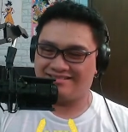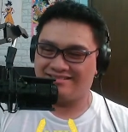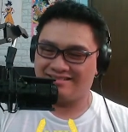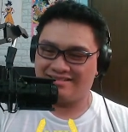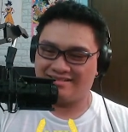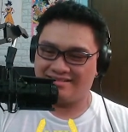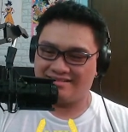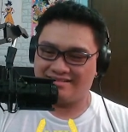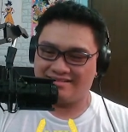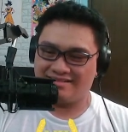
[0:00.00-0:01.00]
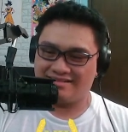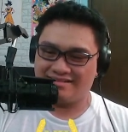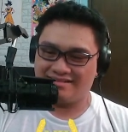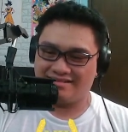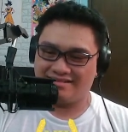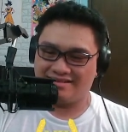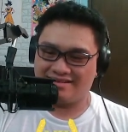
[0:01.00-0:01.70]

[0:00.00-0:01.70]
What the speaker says: [no speech]